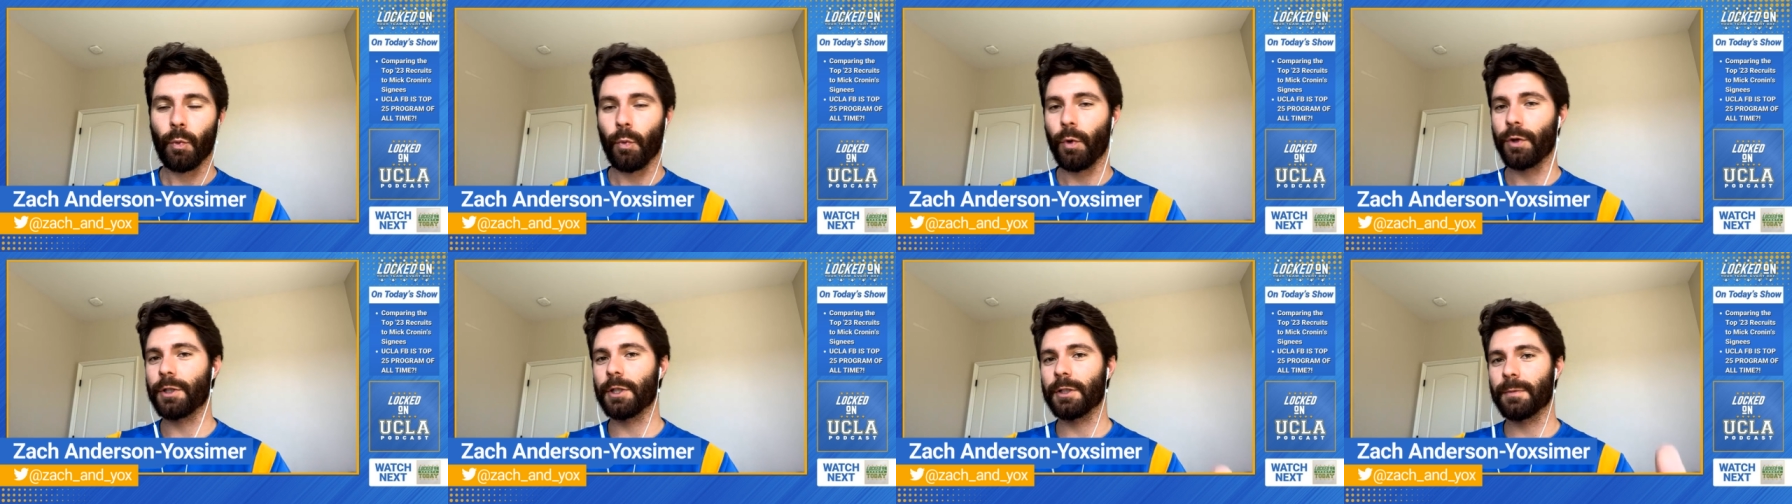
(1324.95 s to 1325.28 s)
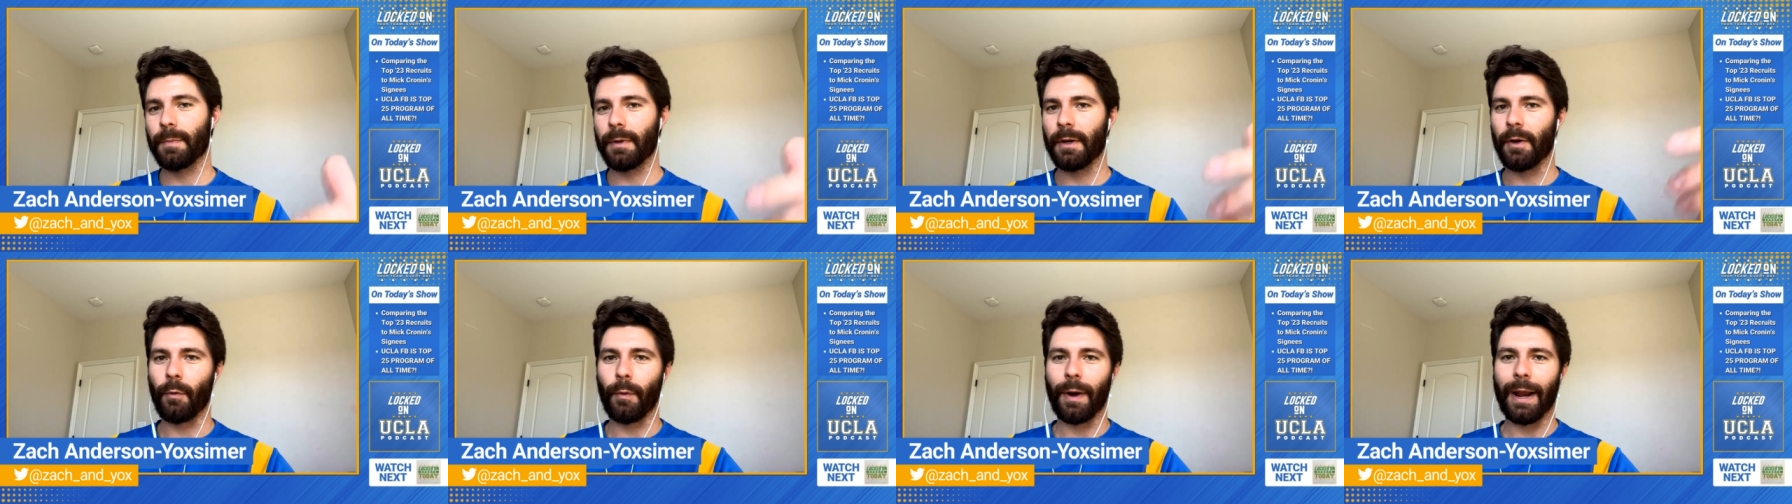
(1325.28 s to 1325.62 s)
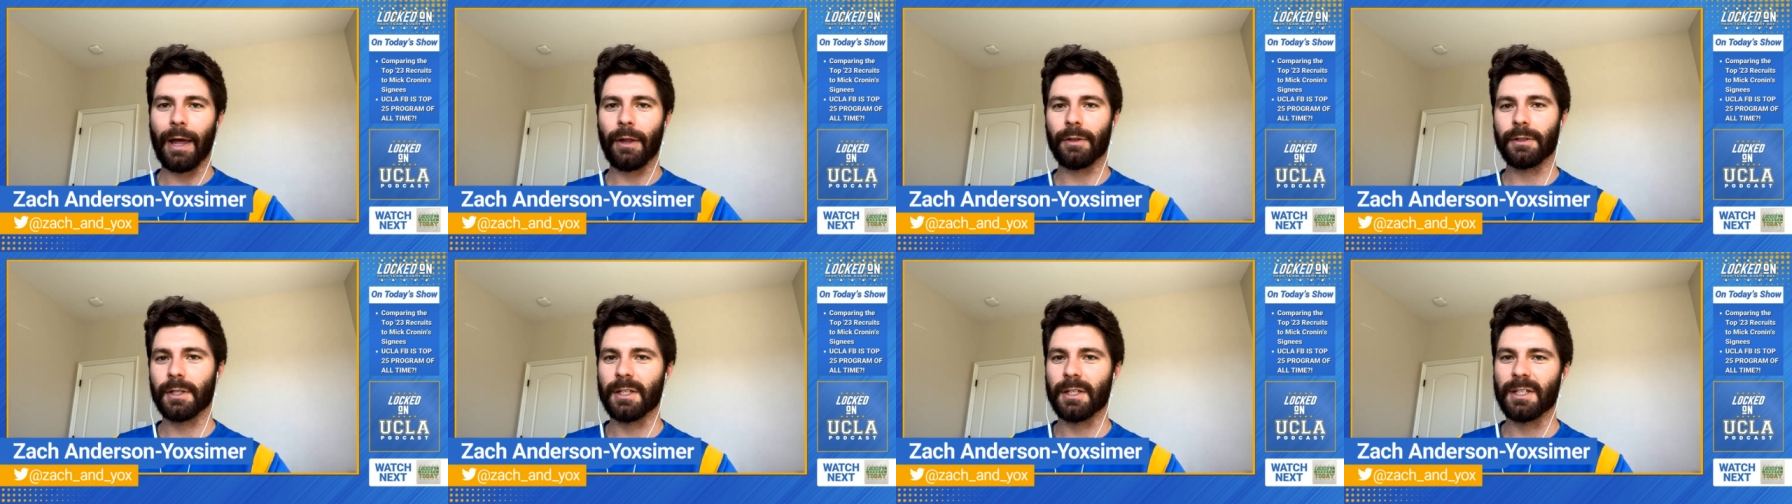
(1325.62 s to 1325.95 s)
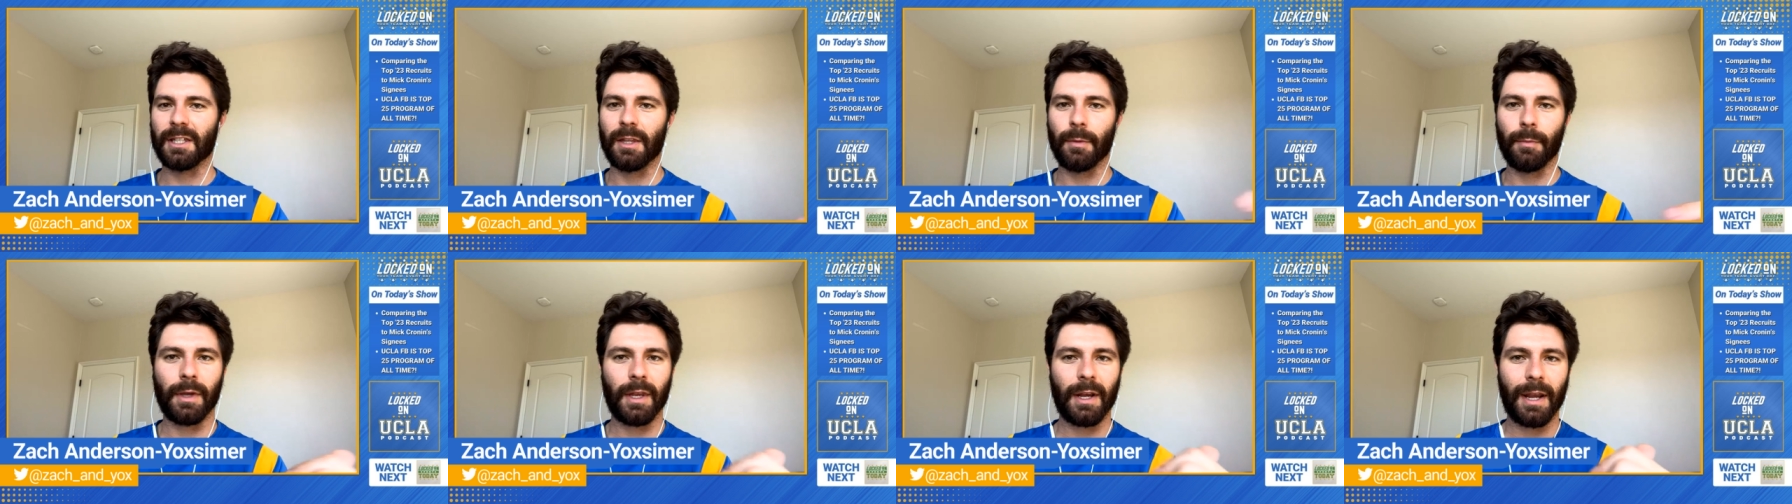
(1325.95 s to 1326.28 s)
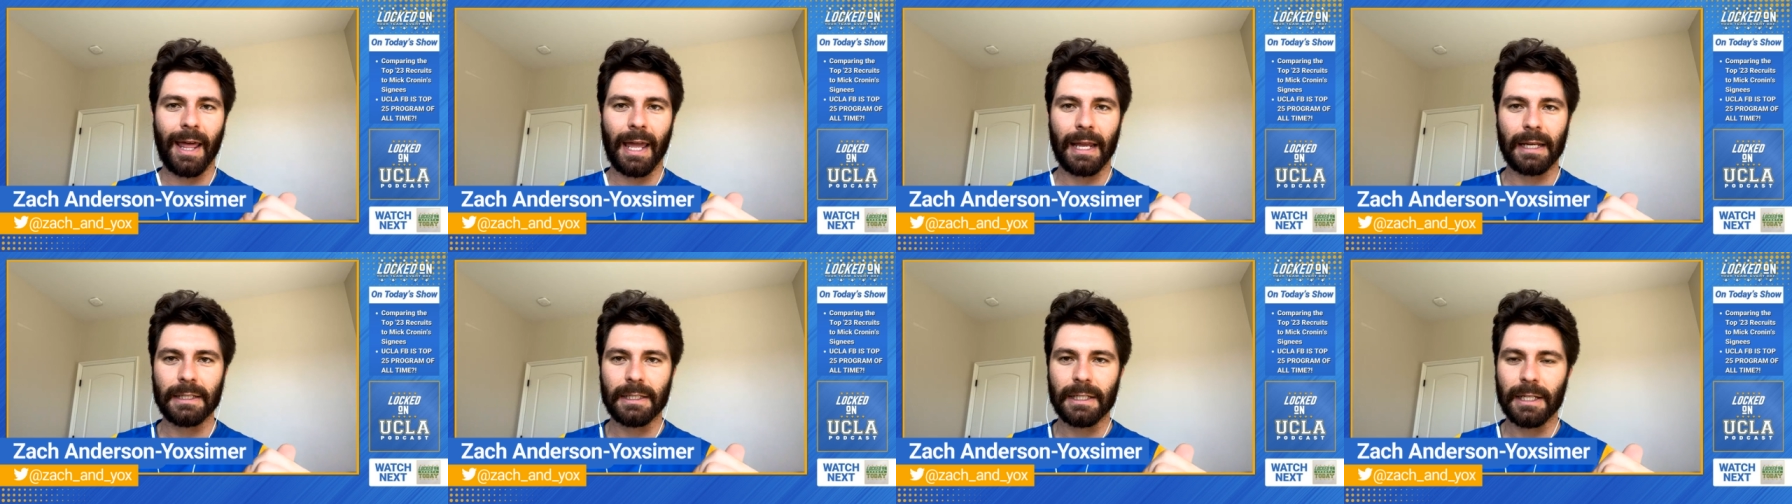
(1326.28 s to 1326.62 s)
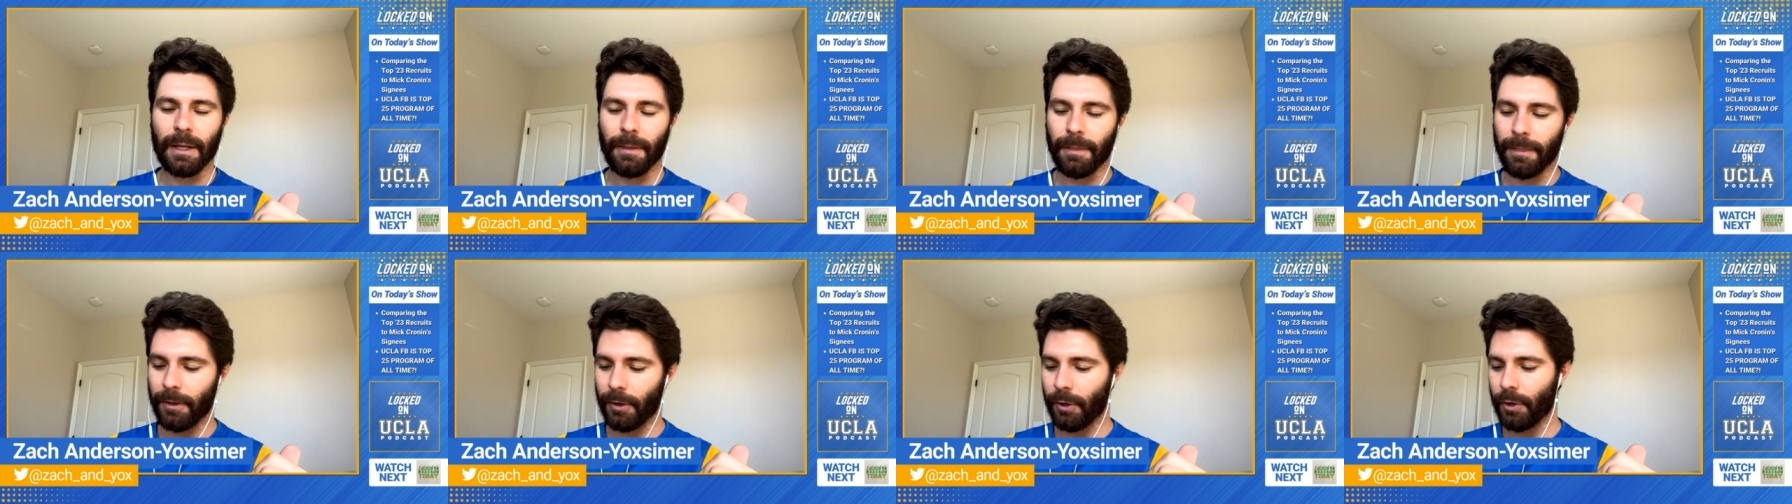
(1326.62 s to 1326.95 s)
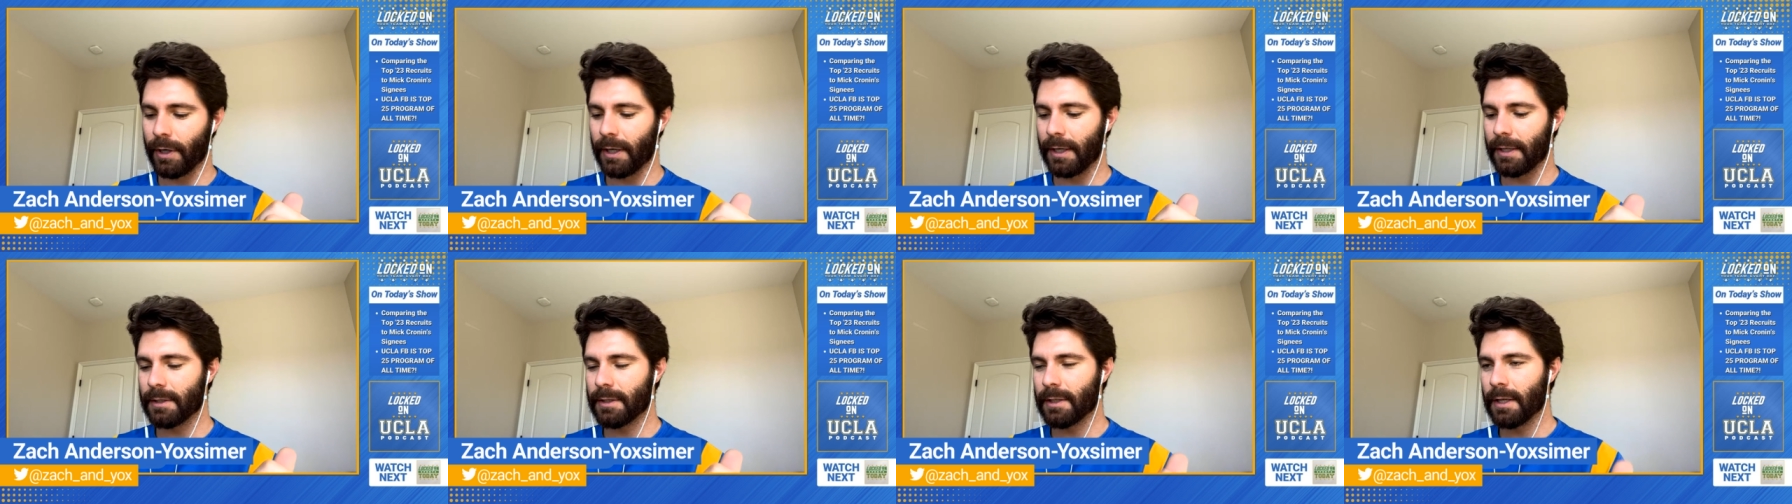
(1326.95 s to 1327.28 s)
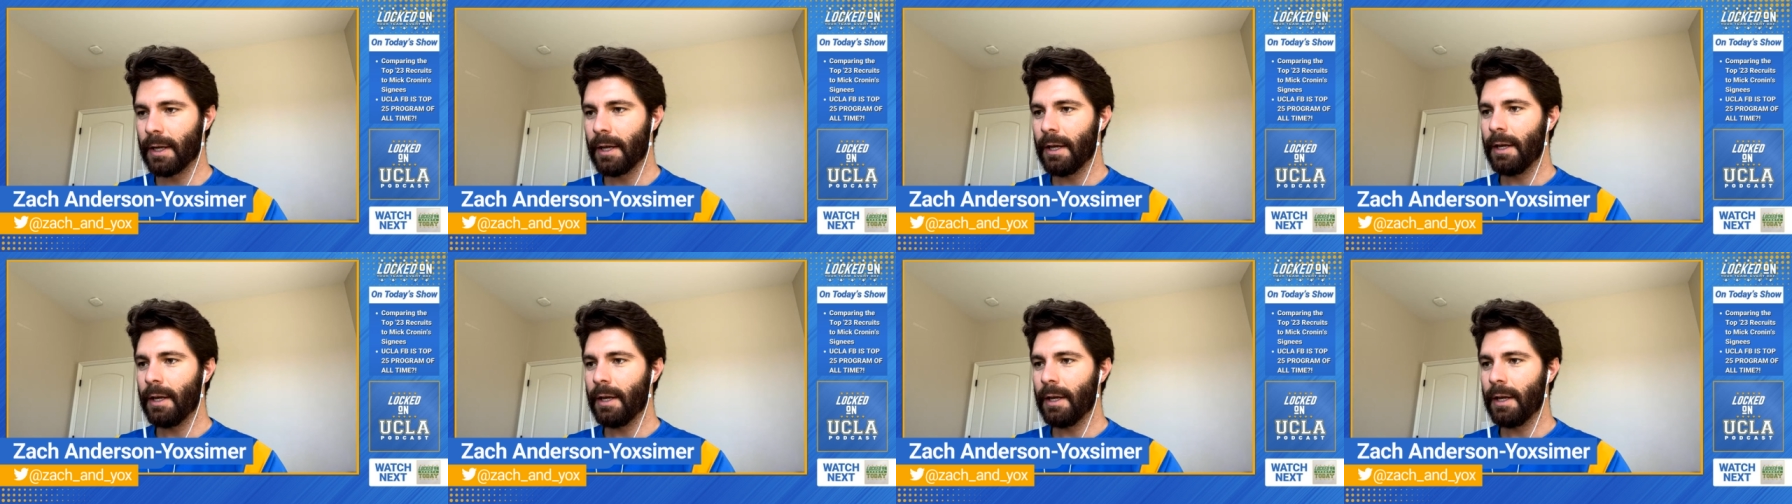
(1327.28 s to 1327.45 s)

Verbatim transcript: which has been around since the mid 1930s.